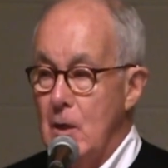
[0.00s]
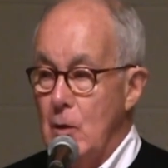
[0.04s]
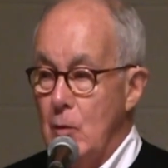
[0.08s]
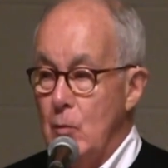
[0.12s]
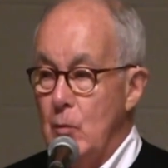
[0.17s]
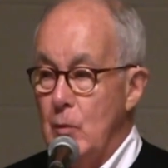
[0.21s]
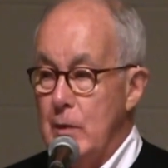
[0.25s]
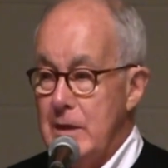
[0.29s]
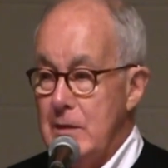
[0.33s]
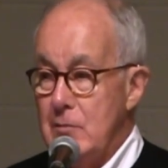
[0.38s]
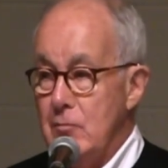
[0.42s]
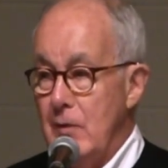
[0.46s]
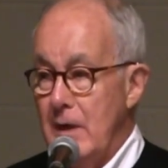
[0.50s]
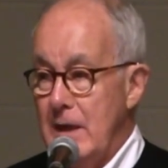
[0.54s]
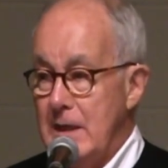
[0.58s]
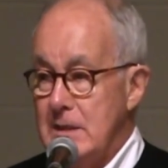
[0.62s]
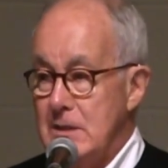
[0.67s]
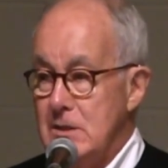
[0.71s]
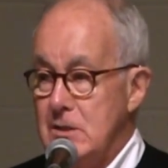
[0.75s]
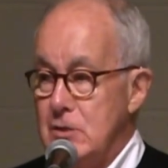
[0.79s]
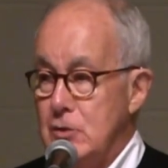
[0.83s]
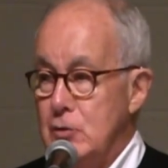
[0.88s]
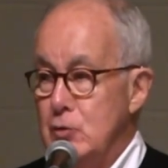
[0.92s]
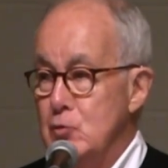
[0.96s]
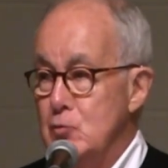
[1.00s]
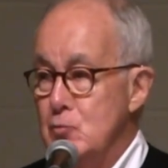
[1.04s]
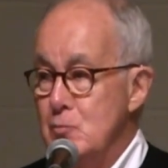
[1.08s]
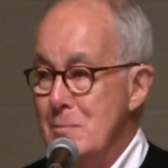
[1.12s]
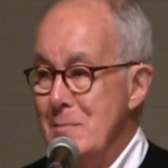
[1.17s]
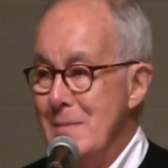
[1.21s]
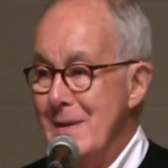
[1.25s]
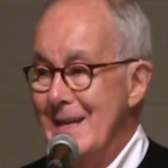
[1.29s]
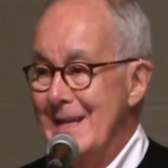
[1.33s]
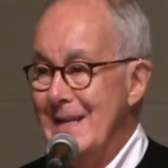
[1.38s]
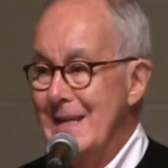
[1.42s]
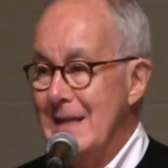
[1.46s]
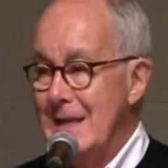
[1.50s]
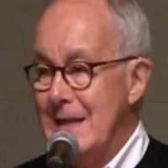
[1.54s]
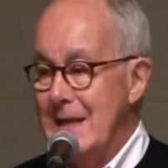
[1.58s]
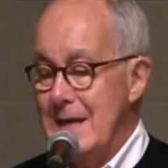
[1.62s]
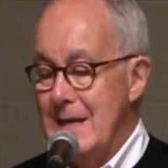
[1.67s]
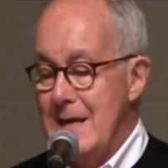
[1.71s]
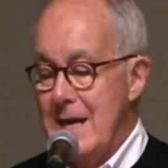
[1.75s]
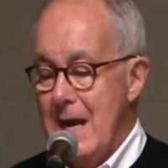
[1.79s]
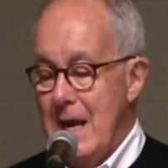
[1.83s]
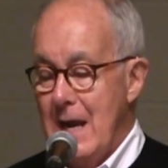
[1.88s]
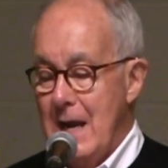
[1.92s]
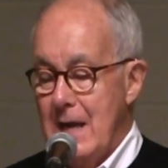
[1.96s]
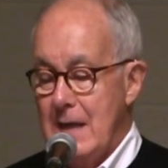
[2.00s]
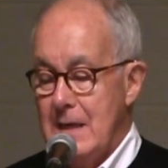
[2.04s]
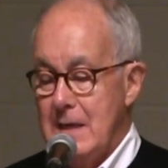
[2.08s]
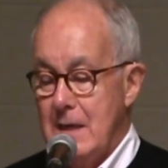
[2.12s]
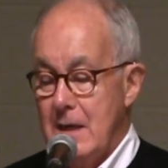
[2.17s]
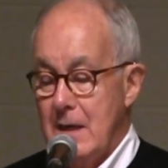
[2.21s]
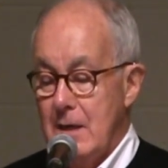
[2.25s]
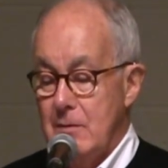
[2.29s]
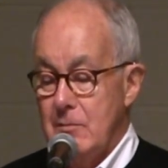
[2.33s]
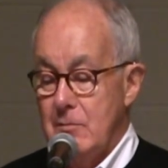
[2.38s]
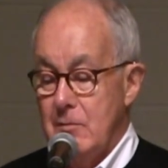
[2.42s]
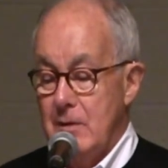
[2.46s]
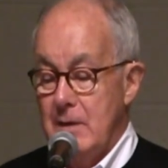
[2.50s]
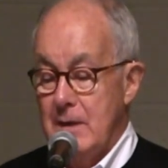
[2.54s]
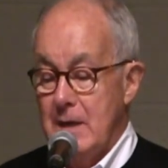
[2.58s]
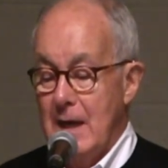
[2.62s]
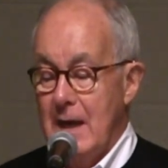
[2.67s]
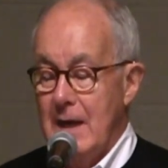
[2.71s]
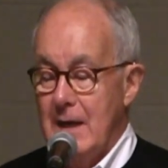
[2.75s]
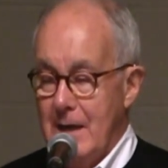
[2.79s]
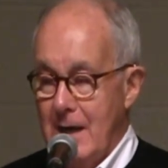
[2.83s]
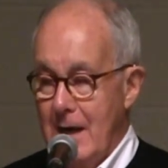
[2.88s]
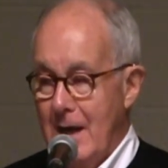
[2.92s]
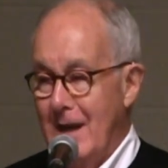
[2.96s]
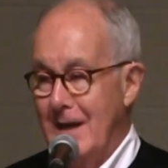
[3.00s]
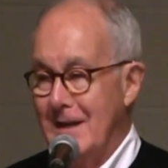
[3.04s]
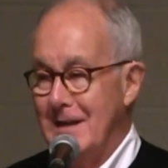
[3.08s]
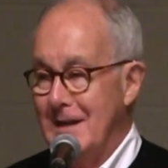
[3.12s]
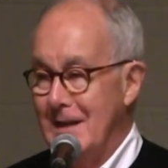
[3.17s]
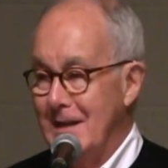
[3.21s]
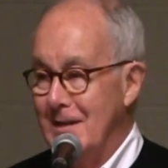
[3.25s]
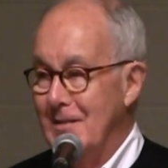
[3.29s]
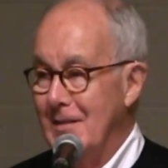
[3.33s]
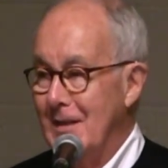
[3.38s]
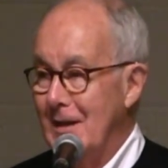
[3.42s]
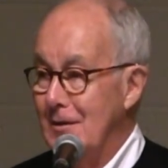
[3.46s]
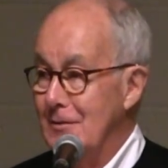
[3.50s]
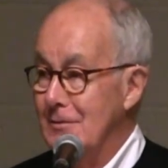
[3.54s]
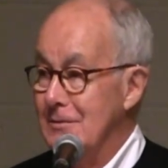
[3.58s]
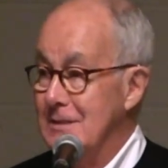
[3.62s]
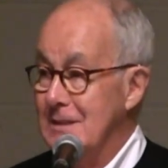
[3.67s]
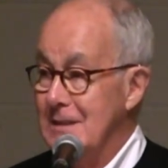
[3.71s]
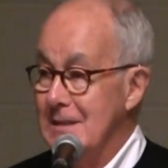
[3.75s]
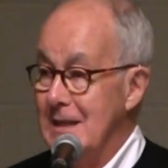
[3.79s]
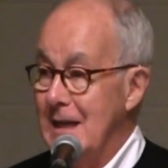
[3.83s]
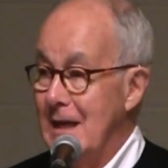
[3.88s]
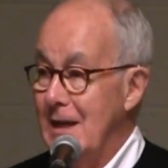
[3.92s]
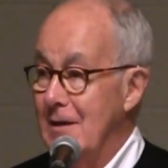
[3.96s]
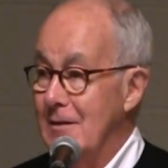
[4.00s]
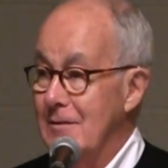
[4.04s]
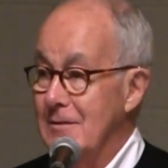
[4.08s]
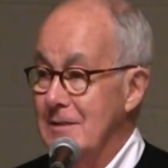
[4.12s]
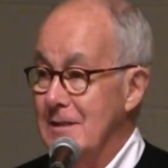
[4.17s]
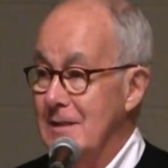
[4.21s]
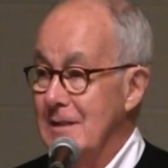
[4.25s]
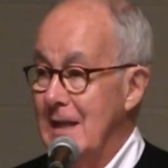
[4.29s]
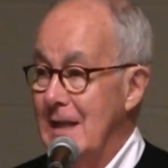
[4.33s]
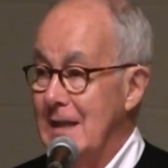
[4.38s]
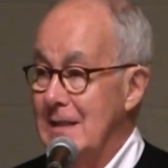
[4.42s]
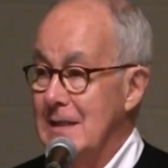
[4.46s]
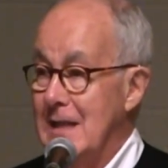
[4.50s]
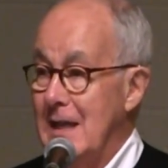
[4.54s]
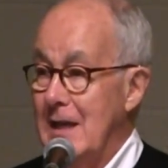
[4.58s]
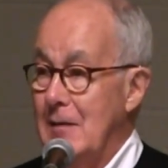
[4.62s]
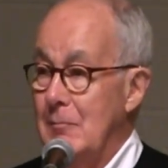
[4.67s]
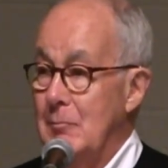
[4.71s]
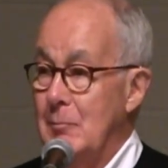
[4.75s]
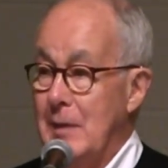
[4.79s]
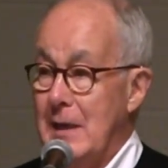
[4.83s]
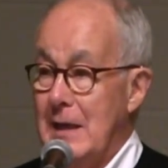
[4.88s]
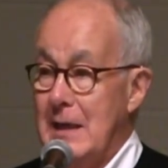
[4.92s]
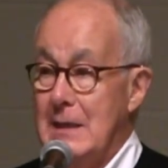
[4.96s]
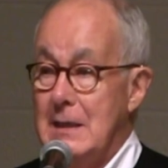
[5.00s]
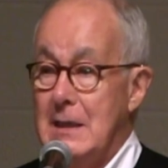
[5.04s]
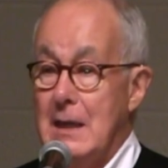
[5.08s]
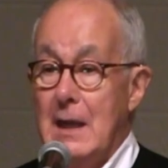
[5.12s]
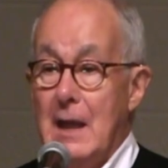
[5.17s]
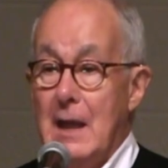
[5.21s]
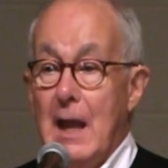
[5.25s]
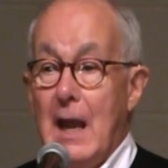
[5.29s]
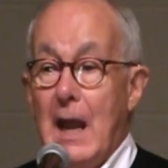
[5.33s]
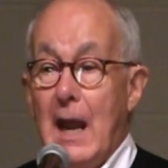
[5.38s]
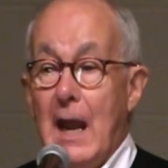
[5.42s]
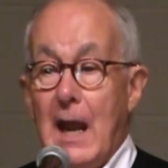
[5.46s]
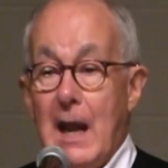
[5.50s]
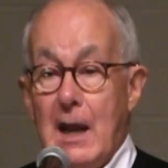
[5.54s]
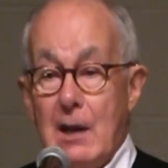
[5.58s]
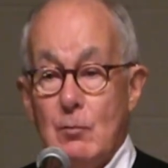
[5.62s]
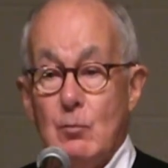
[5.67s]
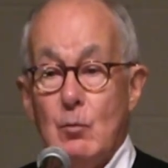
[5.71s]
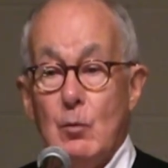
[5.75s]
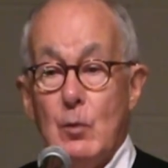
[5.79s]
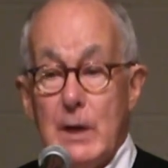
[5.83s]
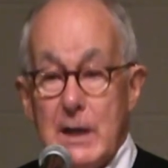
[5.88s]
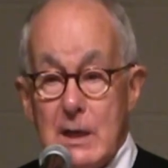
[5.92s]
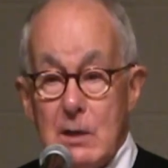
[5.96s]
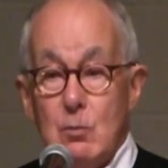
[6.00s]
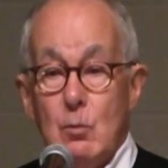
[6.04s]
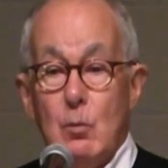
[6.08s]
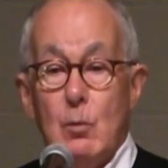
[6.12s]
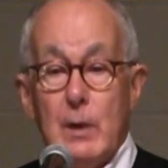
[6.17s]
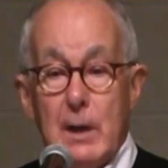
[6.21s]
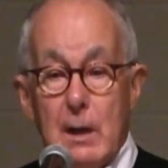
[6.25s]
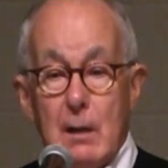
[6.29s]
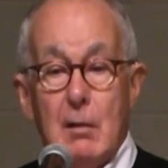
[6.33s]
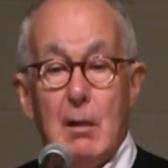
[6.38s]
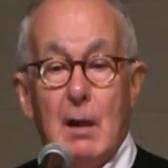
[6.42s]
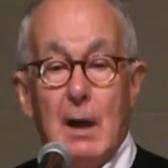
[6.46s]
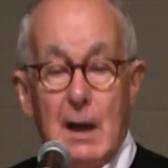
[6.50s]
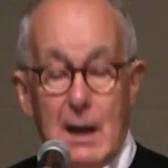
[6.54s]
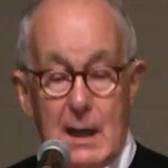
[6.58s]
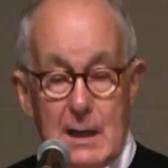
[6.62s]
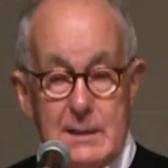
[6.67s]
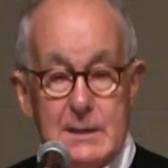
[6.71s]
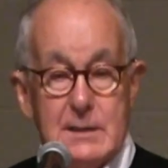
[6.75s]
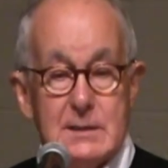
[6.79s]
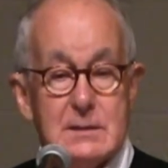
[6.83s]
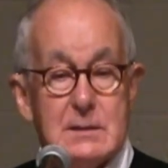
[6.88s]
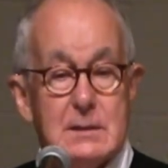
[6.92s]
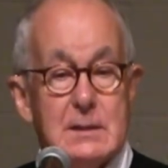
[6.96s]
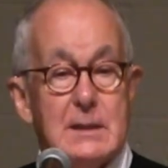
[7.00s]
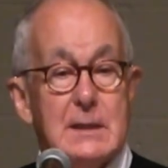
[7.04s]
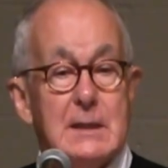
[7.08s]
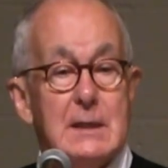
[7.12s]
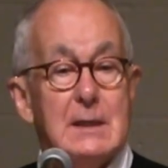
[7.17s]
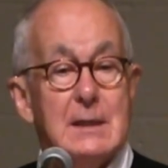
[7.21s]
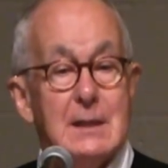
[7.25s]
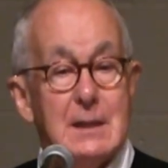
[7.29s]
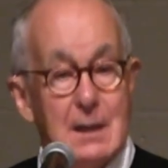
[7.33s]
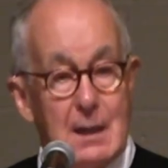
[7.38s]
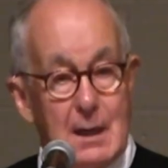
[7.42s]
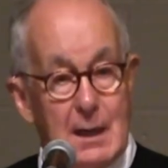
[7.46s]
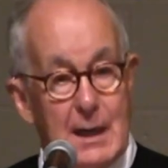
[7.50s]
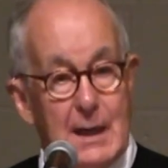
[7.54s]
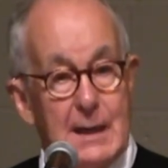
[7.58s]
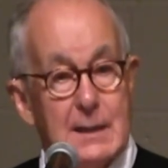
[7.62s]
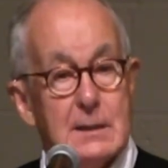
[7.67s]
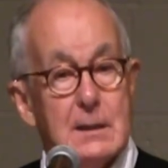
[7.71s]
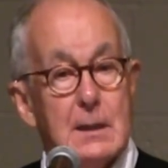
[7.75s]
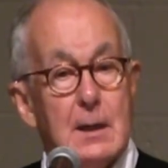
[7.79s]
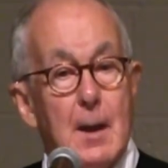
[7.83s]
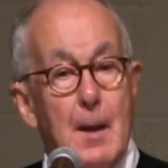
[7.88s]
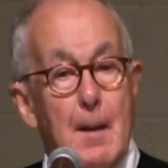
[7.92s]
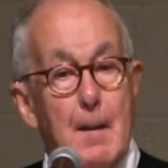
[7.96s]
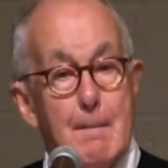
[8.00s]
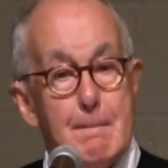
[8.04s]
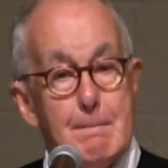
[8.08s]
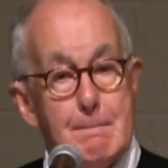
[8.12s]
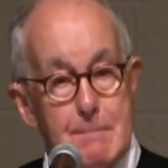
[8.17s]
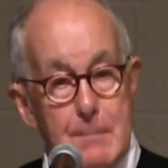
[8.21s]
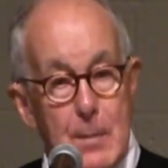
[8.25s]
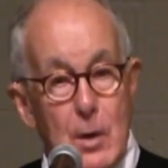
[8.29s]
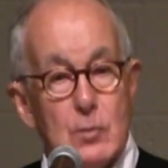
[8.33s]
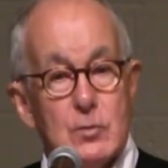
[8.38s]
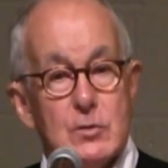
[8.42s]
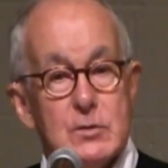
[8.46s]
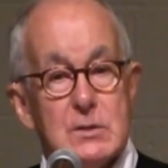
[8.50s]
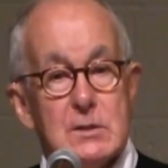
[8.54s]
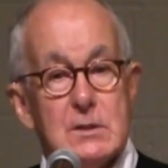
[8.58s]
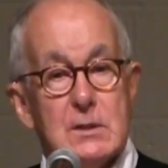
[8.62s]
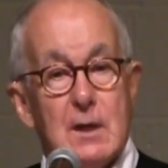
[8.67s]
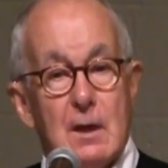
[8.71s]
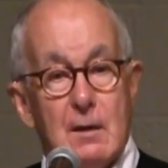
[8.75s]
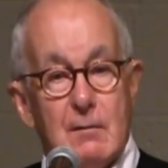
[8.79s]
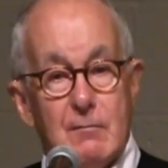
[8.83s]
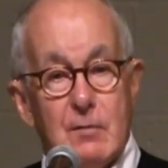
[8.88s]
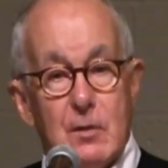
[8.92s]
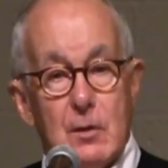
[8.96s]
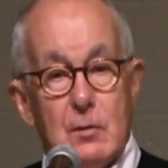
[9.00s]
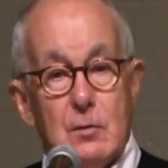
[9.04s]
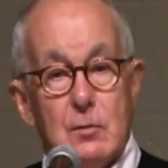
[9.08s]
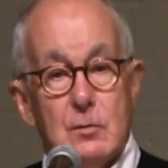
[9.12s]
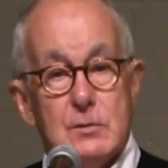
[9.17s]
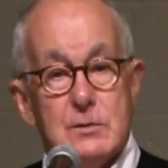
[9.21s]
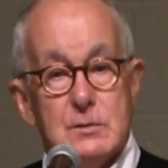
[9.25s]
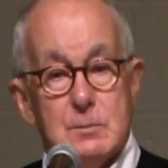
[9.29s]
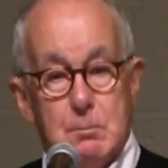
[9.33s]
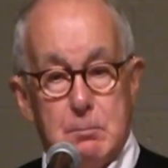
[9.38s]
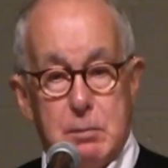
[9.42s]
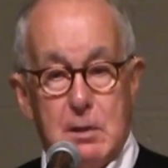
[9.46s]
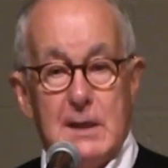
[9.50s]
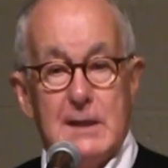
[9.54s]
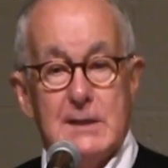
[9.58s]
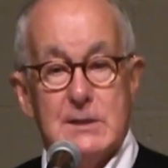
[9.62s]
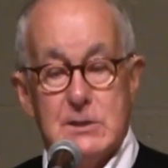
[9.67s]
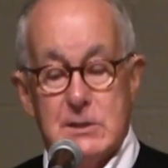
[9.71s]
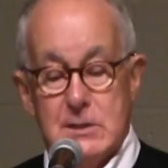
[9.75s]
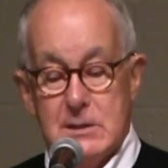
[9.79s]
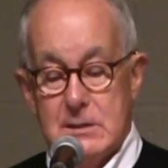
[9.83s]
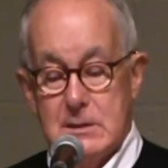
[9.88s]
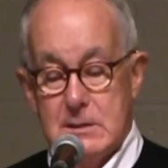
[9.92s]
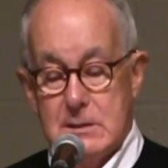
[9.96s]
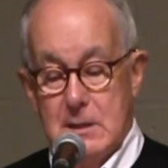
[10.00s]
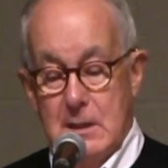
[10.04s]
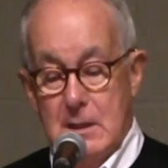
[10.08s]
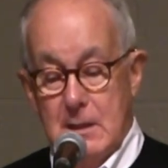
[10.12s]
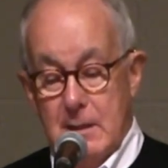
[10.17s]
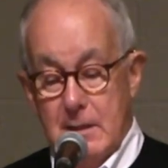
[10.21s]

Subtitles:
We raised $2,990,000 in that campaign, and we will honestly collect most of those pledges.